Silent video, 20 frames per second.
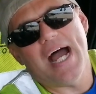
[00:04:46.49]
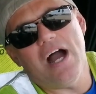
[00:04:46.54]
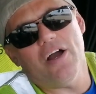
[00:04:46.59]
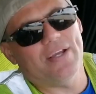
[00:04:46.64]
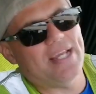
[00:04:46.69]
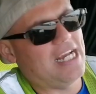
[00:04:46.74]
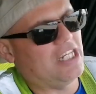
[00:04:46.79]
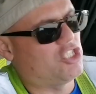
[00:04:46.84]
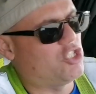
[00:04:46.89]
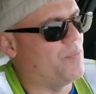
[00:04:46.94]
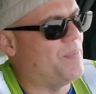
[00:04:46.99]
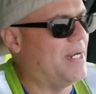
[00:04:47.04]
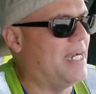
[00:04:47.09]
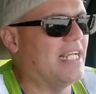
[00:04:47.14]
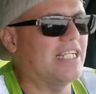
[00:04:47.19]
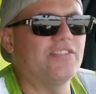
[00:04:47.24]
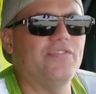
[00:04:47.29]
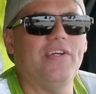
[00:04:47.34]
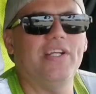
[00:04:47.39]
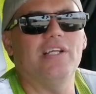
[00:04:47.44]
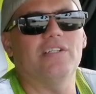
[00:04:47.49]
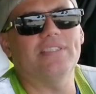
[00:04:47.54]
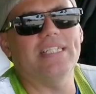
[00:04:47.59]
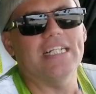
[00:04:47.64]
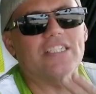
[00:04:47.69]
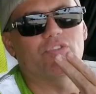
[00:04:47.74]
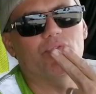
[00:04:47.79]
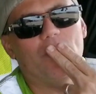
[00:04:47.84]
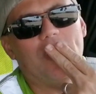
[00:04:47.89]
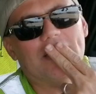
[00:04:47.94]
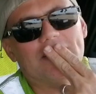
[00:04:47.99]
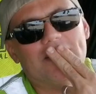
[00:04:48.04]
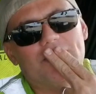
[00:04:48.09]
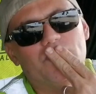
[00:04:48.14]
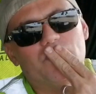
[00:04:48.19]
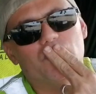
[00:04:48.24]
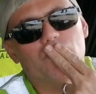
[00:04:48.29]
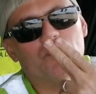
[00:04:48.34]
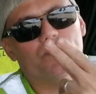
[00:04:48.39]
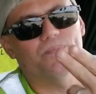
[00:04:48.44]
I'll catch you in my next video. Thanks for watching.
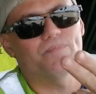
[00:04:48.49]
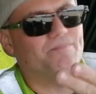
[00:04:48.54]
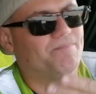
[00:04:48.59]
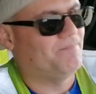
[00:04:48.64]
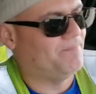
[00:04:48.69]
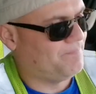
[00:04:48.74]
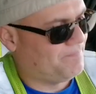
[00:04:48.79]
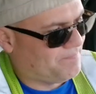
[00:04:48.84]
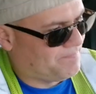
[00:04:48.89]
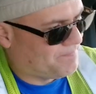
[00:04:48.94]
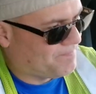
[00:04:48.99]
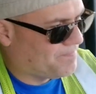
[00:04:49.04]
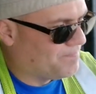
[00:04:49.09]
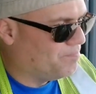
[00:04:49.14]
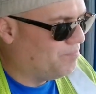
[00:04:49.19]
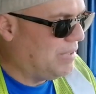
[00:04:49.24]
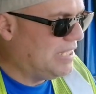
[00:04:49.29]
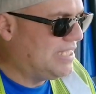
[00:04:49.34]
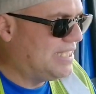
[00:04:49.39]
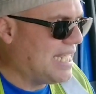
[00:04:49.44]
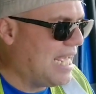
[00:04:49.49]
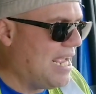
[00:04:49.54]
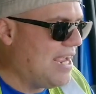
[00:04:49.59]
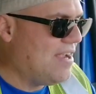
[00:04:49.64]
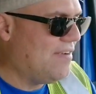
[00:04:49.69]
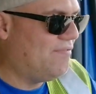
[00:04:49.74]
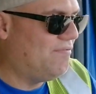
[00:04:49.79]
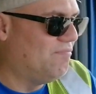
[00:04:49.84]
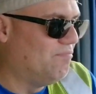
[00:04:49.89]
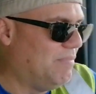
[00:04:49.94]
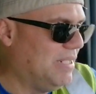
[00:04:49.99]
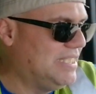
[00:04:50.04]
Be safe.